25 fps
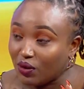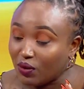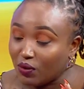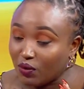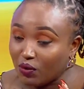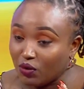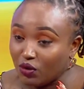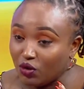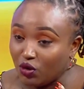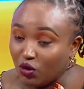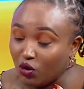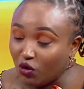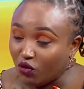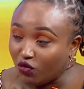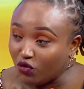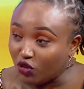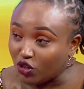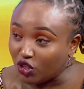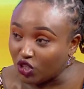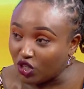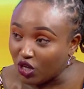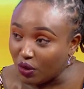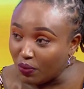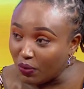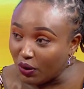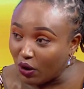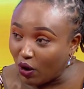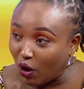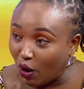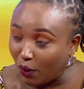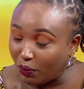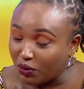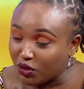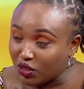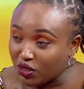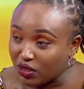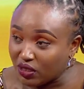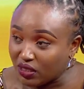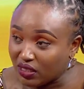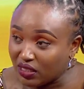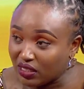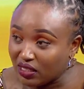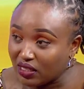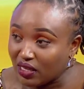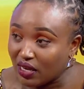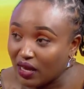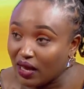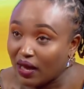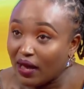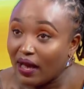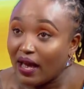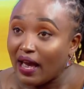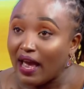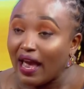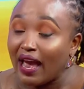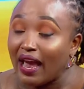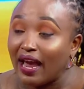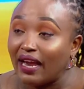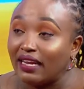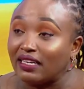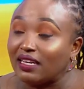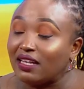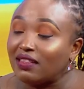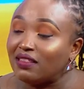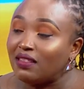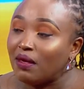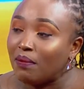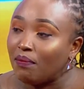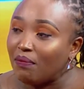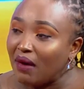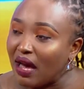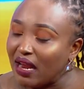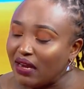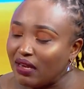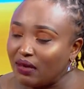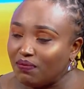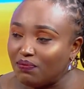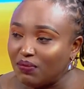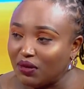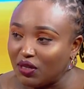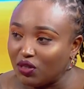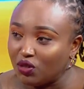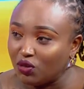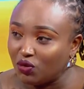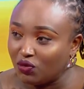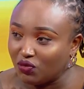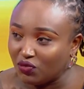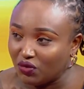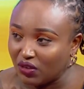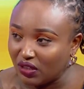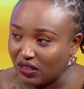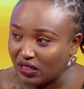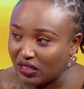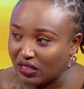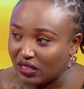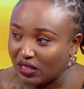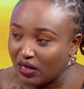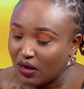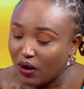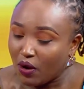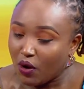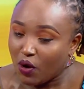look for cheaper options and the money bit of it